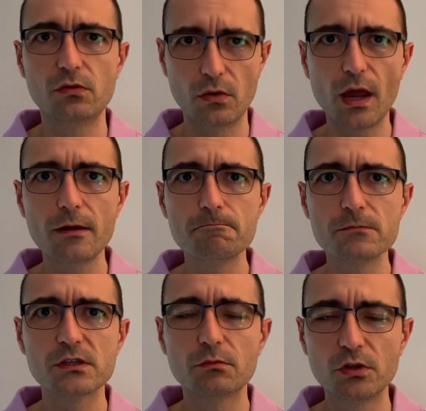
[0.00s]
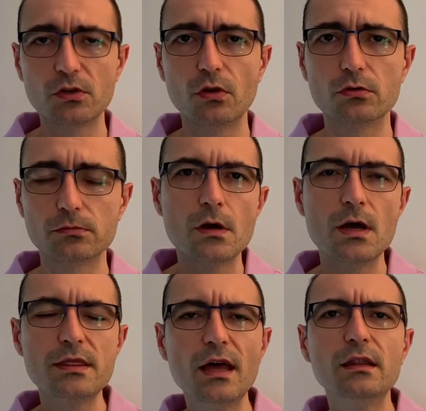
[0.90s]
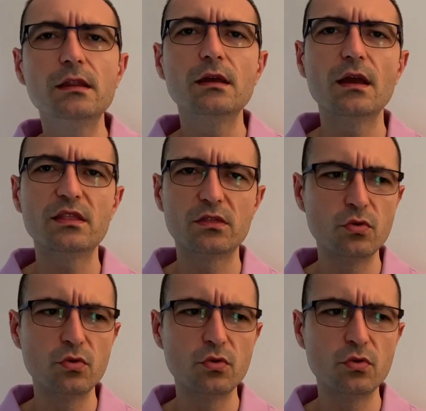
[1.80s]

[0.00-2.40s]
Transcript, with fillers: Okay, something to note. And then at,